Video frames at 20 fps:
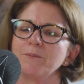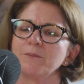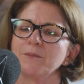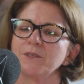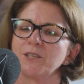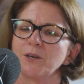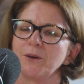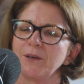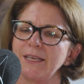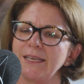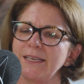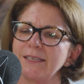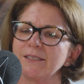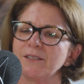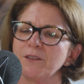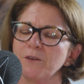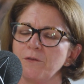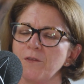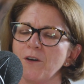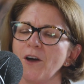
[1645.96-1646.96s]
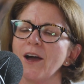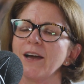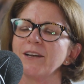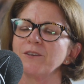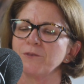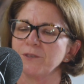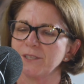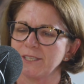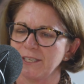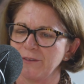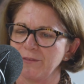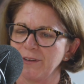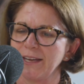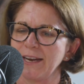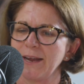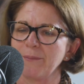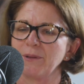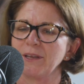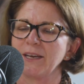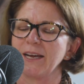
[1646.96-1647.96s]
So it is, the final
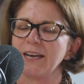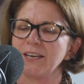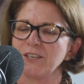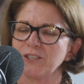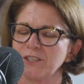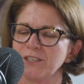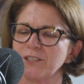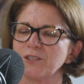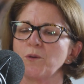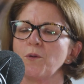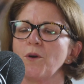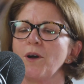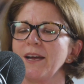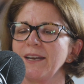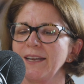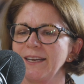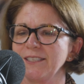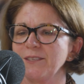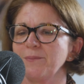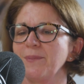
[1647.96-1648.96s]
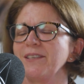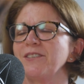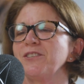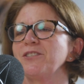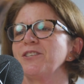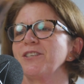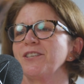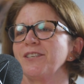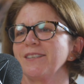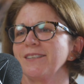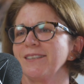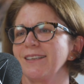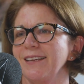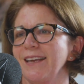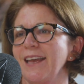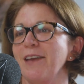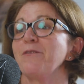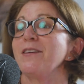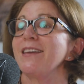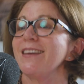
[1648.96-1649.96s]
certificate application is quite expenditure
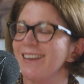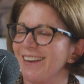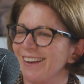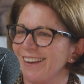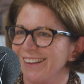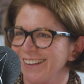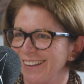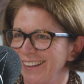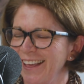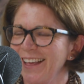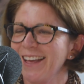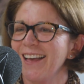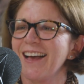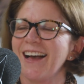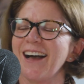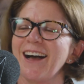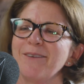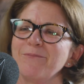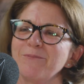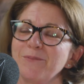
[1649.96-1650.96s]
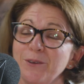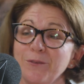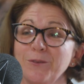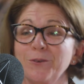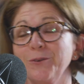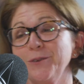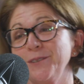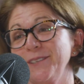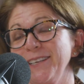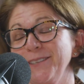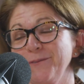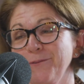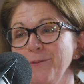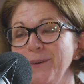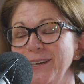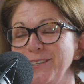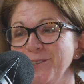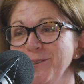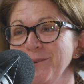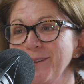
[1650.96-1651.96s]
heavy, but of course that's what
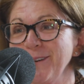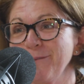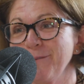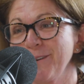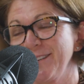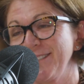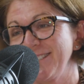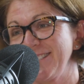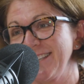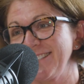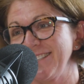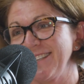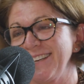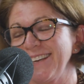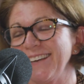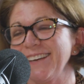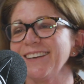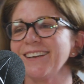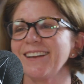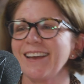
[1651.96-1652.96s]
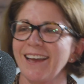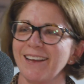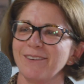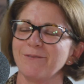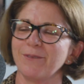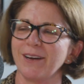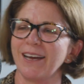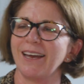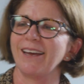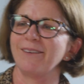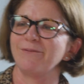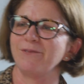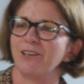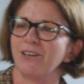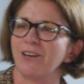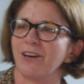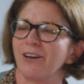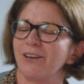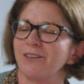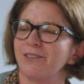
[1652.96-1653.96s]
we're doing. We're assessing it and
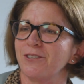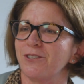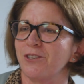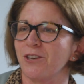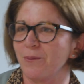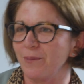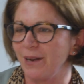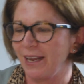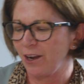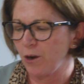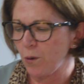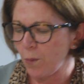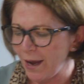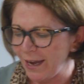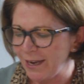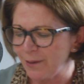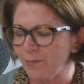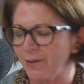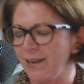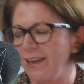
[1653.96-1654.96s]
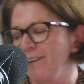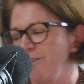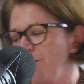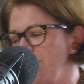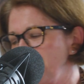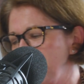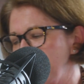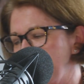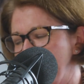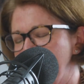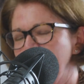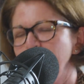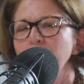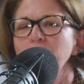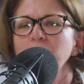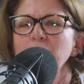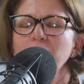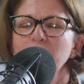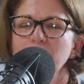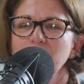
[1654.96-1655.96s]
we're determining QAPE, and often it's
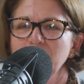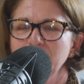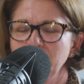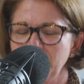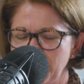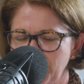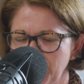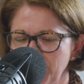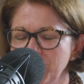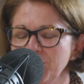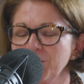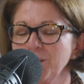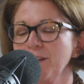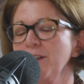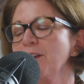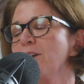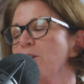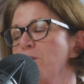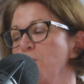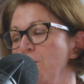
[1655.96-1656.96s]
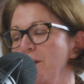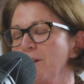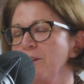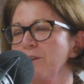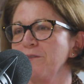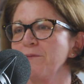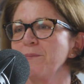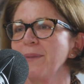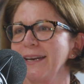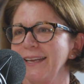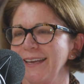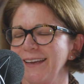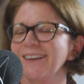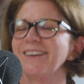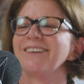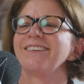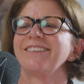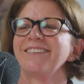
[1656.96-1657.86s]
for quite a lot of money.